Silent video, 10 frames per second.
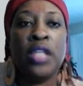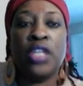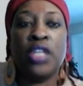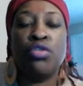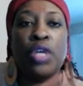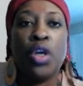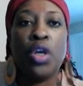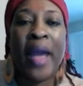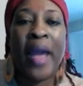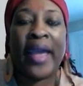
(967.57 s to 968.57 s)
that you can
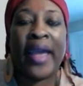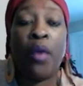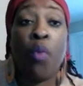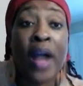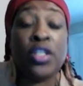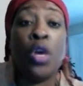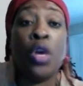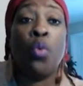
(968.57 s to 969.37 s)
go back and watch